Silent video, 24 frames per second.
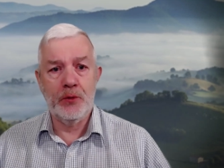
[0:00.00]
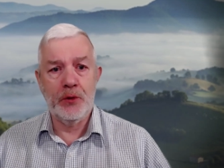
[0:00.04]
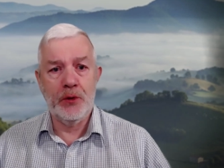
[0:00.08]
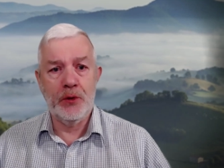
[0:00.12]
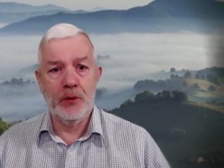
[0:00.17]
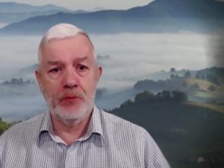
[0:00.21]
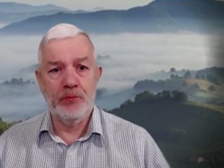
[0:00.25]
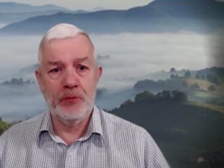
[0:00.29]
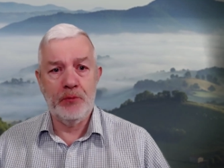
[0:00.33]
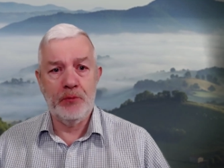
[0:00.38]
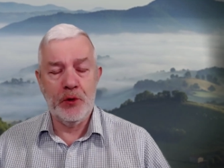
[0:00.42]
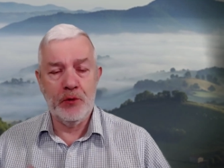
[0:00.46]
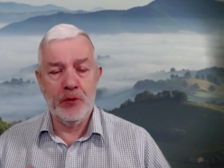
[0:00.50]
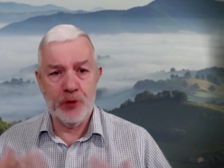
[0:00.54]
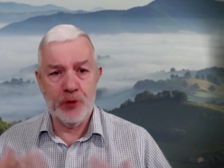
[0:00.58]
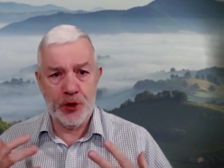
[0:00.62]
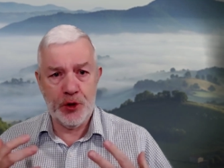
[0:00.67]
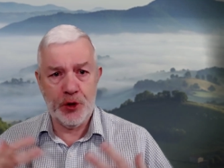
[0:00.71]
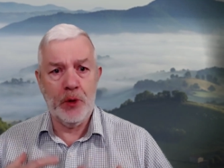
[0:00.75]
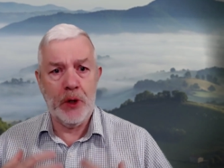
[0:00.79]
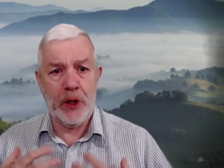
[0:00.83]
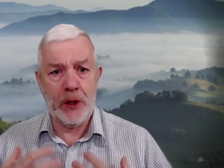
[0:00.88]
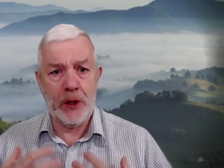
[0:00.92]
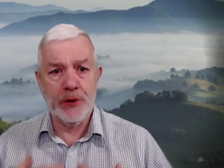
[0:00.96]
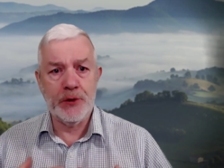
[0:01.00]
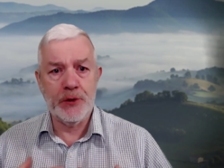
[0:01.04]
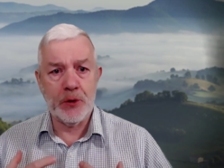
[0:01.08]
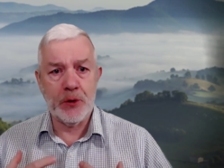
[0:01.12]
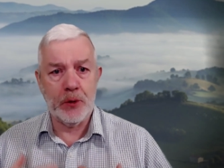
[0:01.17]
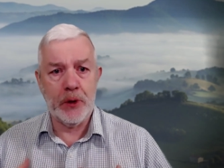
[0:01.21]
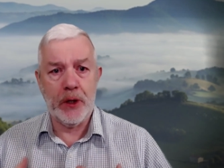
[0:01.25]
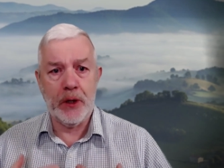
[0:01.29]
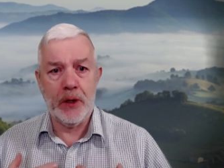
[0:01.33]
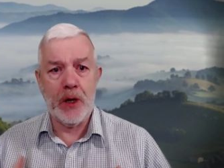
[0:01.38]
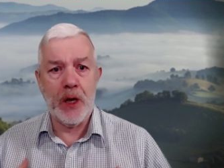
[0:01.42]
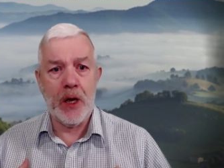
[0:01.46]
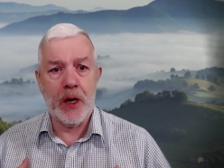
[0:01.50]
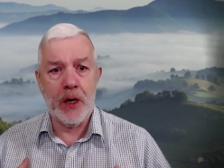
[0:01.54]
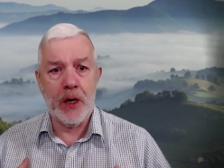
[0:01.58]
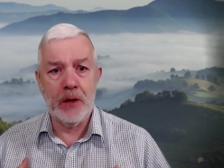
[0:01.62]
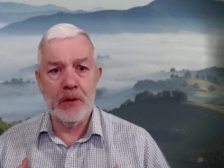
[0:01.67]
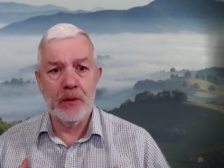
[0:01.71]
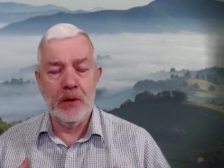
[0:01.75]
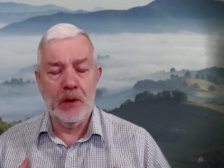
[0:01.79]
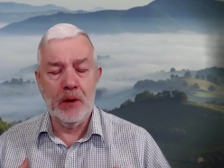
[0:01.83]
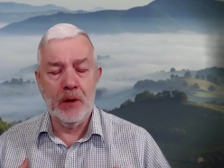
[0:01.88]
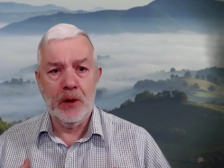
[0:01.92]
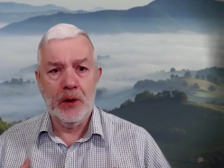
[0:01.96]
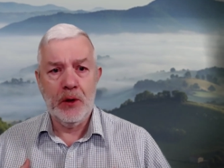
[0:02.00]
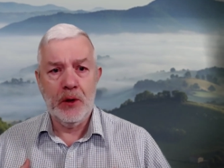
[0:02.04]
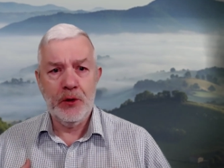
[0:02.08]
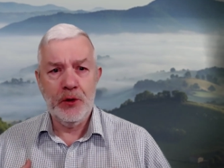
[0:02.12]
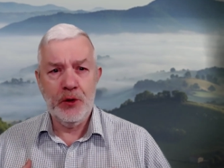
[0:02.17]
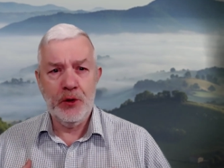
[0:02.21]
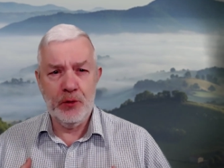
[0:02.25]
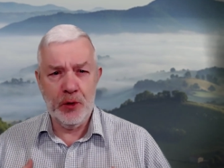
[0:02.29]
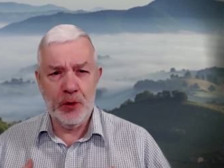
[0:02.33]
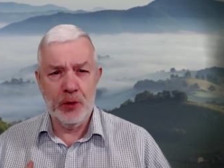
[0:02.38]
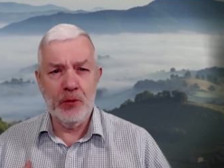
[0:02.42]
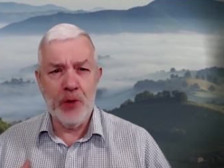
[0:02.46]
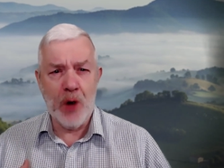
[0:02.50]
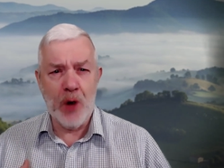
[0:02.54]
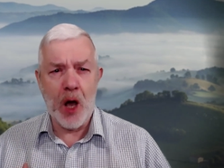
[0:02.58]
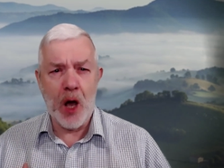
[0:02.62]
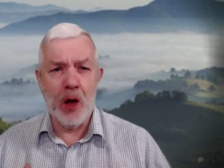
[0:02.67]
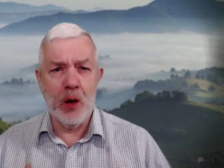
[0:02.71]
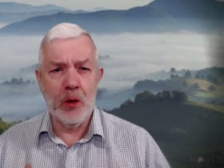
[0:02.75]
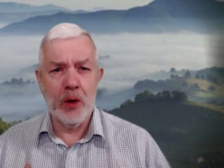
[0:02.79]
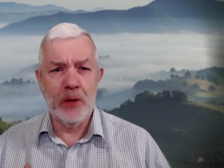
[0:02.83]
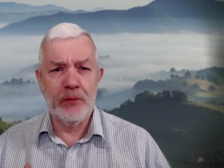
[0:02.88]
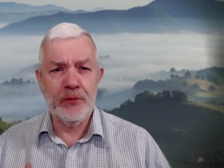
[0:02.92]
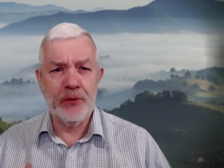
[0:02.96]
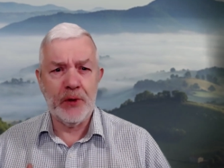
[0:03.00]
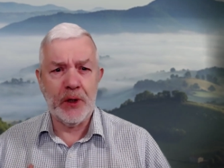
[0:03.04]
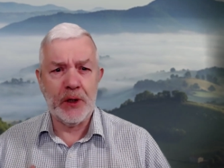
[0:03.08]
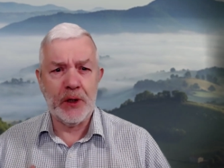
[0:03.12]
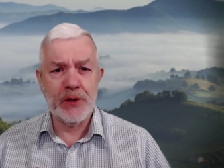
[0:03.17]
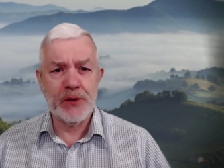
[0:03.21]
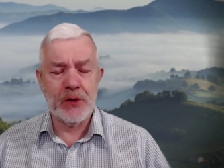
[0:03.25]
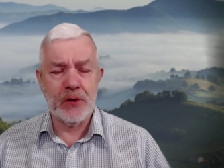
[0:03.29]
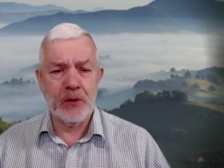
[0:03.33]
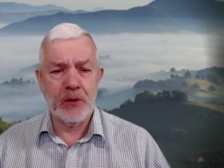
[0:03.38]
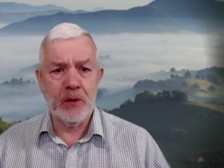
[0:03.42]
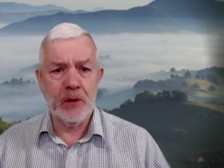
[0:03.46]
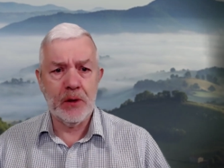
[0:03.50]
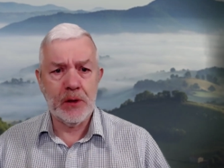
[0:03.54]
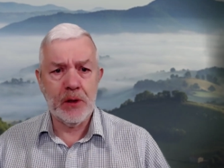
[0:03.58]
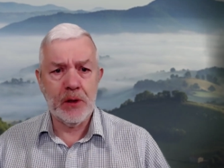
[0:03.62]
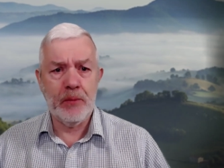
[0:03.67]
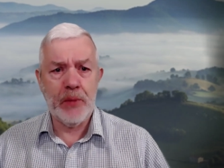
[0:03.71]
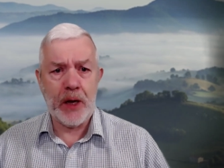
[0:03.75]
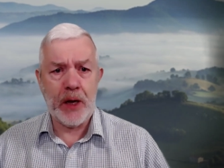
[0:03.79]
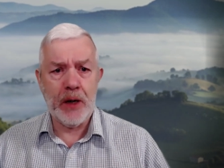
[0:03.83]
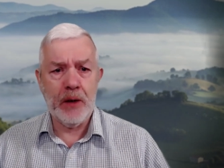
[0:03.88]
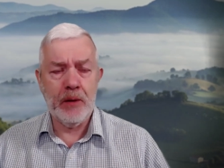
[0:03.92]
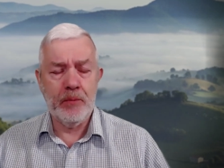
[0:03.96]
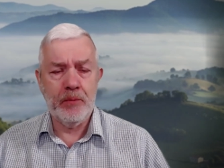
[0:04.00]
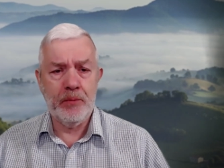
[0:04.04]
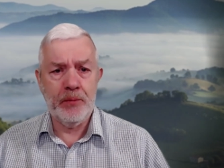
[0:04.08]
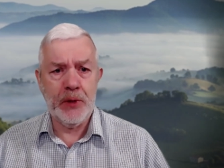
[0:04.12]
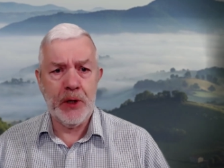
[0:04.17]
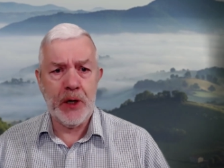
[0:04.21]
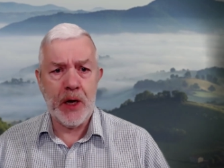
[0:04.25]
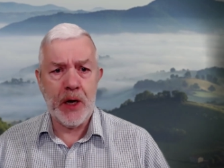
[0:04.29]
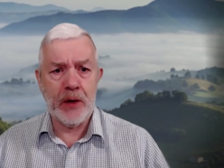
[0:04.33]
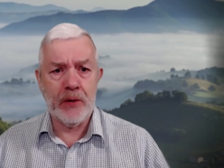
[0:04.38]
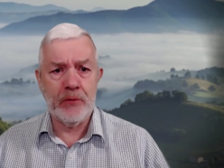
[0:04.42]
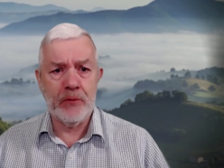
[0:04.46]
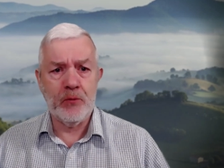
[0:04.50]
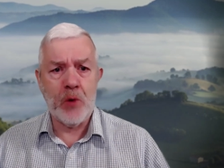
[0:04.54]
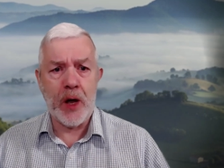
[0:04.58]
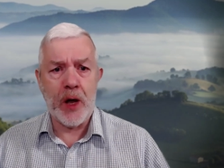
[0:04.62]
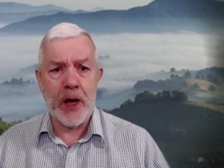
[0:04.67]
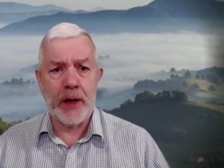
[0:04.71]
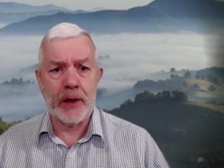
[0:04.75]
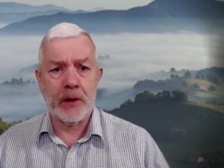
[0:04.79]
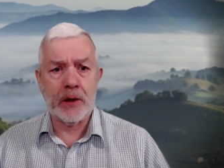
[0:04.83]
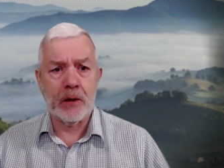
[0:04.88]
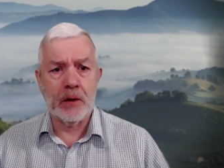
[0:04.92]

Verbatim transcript: You, you tune into it and you do know if things are a little bit, bit out of whack.